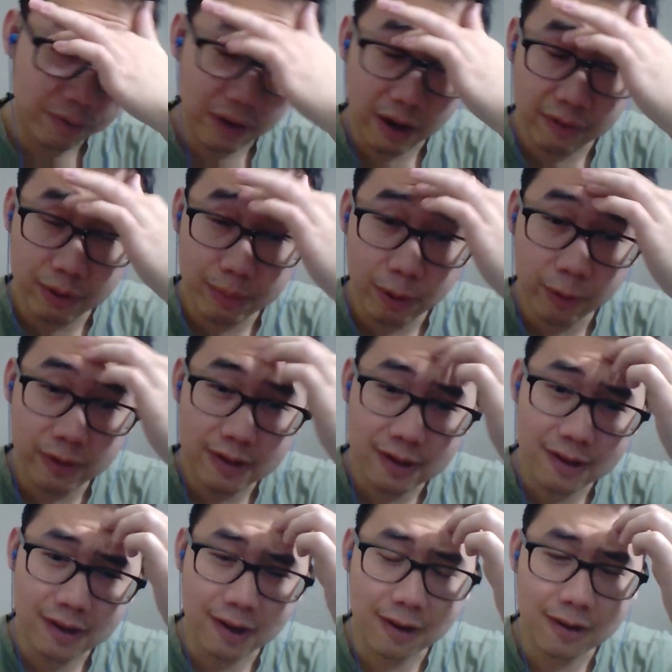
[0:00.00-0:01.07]
mode this
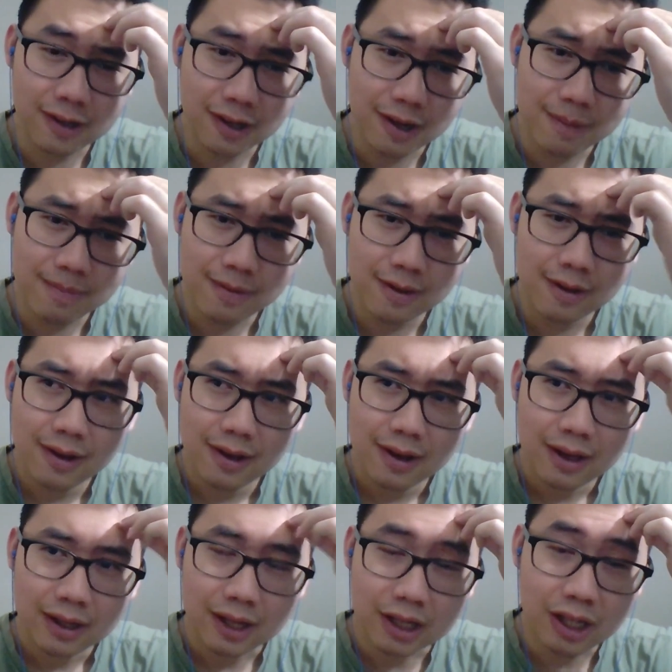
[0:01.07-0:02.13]
entire time,
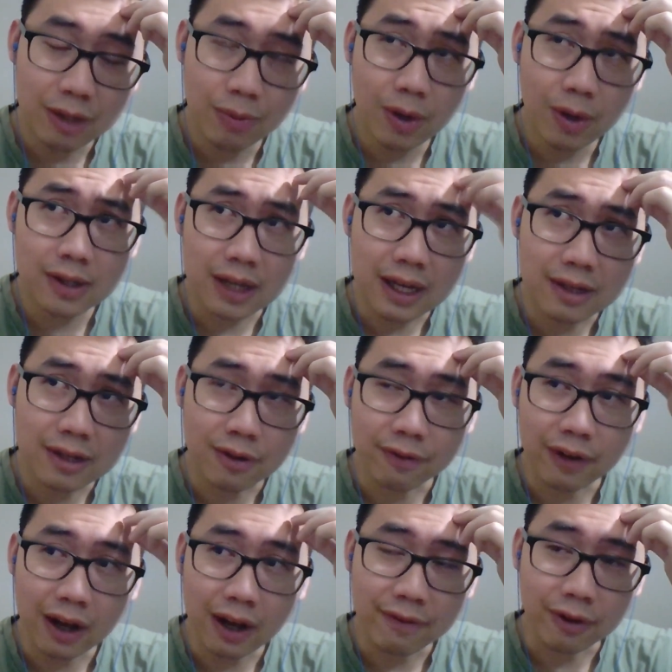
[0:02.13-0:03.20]
because he was a
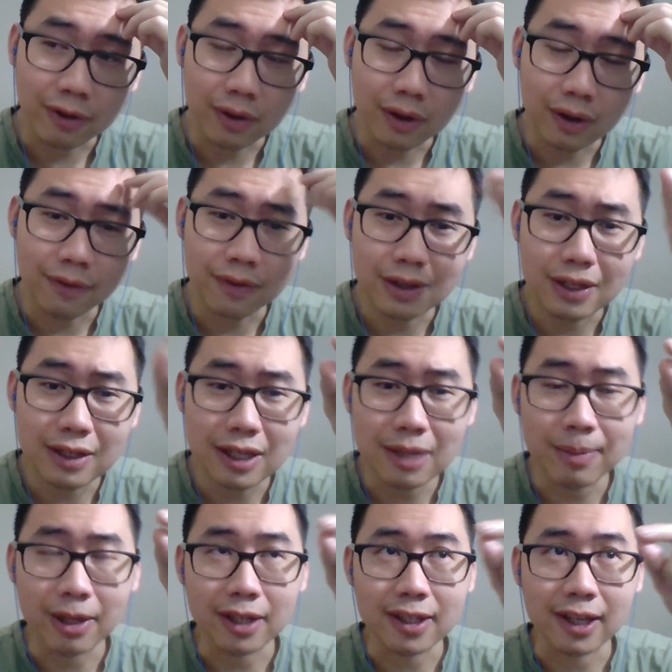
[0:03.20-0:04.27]
survivor of the
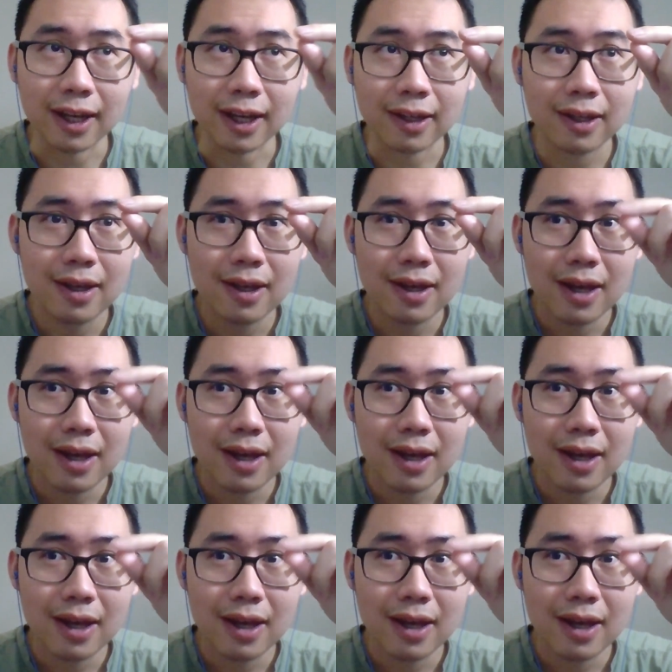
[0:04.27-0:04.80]
demon attack,